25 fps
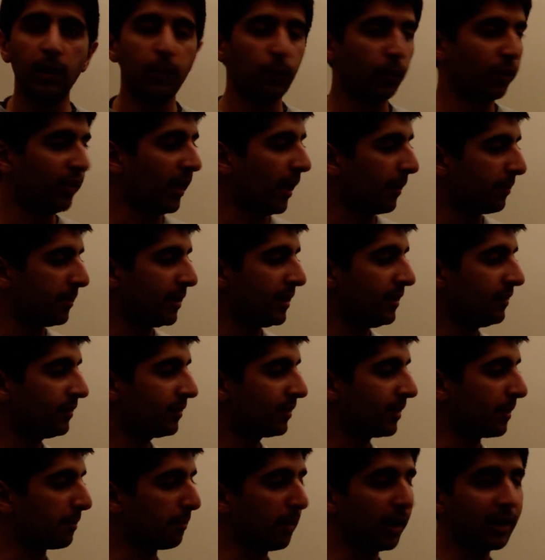well that means
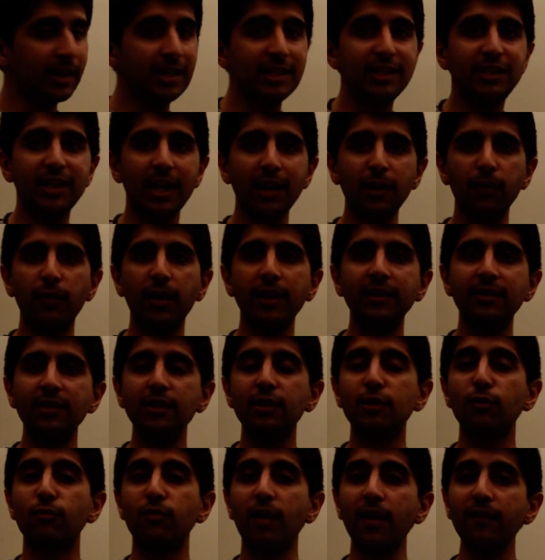the money
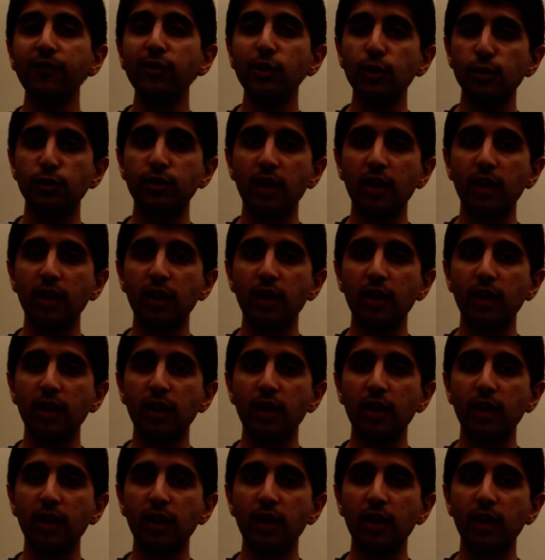generated, the revenue